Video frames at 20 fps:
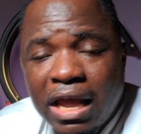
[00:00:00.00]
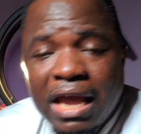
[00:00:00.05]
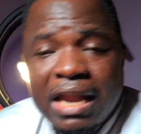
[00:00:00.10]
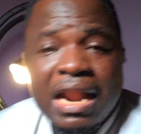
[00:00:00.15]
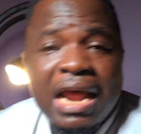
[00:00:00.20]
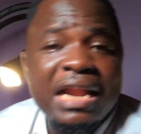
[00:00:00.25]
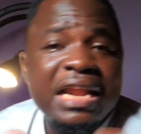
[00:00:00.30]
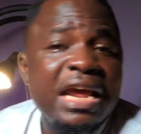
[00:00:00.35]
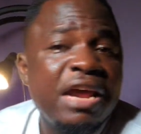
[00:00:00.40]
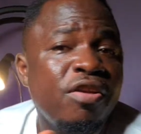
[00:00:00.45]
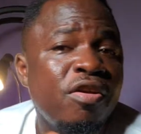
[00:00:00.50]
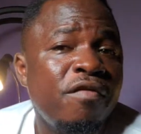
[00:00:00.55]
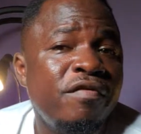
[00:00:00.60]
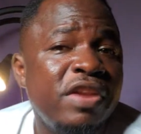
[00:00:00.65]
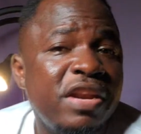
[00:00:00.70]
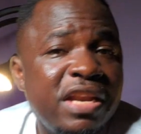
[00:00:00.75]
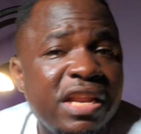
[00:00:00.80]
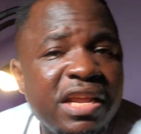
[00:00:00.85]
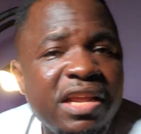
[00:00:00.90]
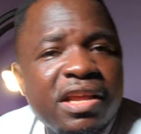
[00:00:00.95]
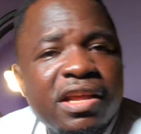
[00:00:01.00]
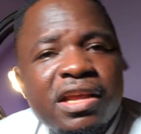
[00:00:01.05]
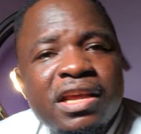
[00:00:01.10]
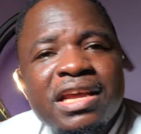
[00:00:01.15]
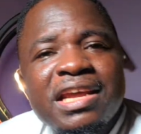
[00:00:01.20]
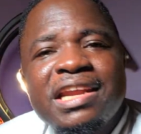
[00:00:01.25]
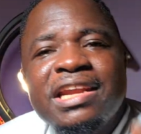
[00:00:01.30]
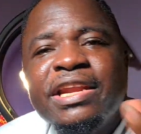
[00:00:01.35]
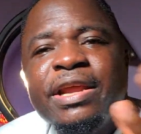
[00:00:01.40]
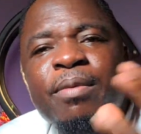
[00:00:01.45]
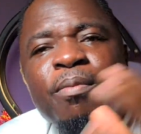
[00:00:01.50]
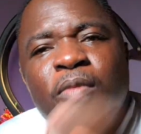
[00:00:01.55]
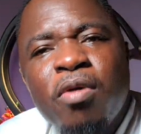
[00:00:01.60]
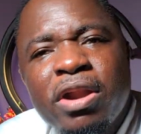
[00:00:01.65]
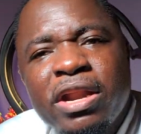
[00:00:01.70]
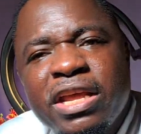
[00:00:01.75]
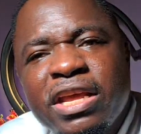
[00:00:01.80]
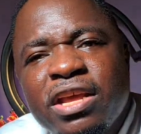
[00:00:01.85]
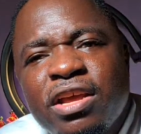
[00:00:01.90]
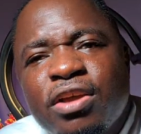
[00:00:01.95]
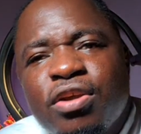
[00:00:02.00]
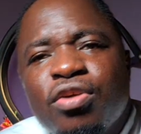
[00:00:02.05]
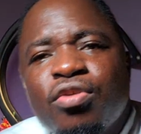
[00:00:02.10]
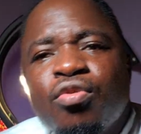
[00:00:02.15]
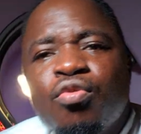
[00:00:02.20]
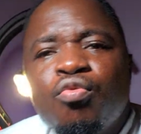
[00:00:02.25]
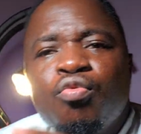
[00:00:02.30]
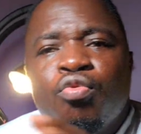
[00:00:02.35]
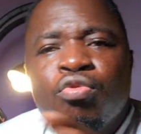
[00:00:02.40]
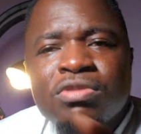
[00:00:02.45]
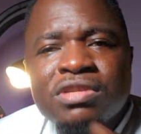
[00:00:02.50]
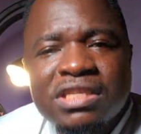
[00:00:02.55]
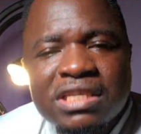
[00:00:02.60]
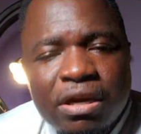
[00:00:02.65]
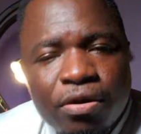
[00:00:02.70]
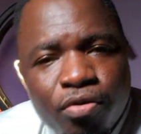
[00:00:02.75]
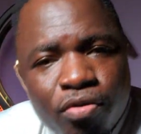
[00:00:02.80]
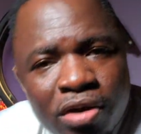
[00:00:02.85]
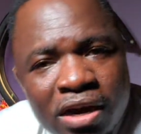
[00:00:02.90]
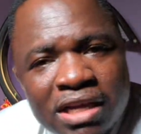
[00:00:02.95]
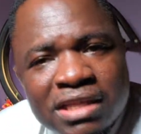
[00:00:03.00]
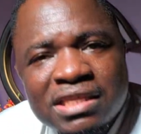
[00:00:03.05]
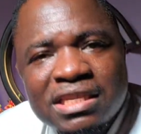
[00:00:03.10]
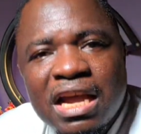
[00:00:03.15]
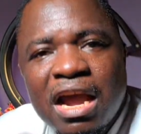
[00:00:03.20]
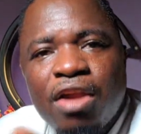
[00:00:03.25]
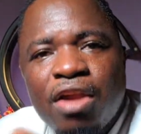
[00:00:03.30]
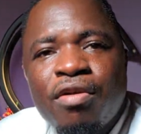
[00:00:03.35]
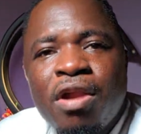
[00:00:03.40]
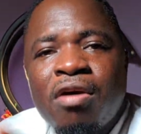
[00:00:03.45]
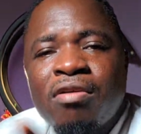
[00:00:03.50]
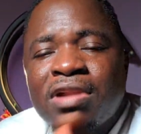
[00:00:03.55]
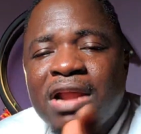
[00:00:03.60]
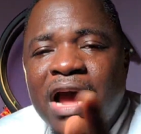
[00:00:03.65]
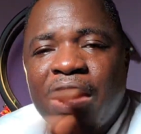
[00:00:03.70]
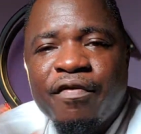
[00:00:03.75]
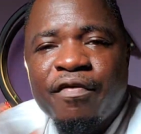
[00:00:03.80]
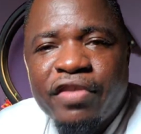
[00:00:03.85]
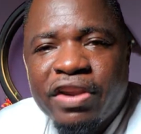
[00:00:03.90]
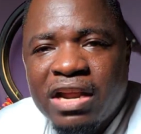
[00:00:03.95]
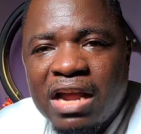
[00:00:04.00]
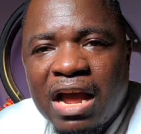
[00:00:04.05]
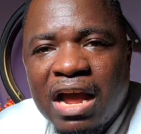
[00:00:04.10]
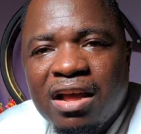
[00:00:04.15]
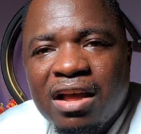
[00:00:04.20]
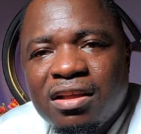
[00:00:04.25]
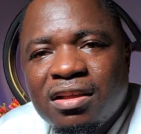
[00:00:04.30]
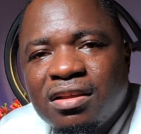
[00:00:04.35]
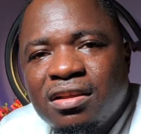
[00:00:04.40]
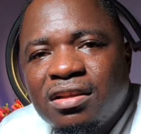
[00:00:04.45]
And at the end of the day, the money will circulate around Africa.